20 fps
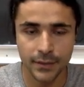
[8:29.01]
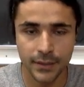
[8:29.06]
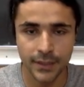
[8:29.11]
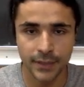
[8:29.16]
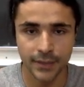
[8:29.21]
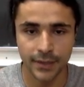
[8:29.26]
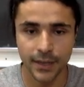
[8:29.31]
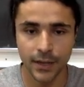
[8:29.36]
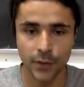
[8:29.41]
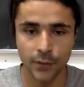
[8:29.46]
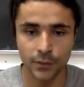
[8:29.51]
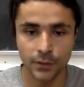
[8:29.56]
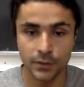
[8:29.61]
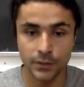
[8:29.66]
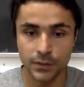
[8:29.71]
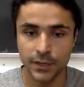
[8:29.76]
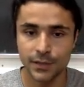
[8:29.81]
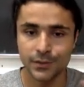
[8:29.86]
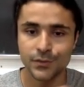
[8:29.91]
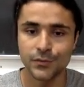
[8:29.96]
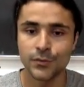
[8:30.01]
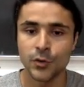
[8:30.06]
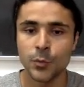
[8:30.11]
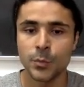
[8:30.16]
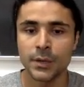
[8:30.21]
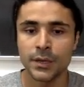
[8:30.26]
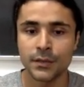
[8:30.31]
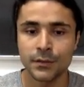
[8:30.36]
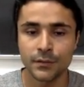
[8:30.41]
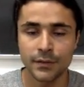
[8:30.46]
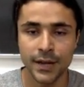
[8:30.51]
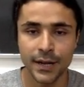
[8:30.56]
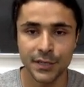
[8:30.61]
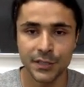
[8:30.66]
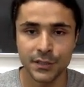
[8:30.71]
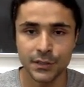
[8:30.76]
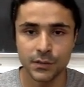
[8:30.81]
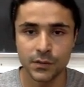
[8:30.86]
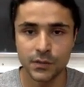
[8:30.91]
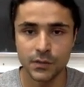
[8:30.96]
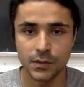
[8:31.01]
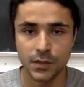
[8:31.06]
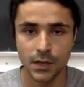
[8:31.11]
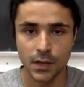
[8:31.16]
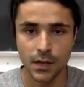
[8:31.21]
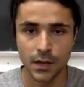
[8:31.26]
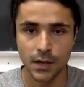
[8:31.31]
again, how these hydrophobic interactions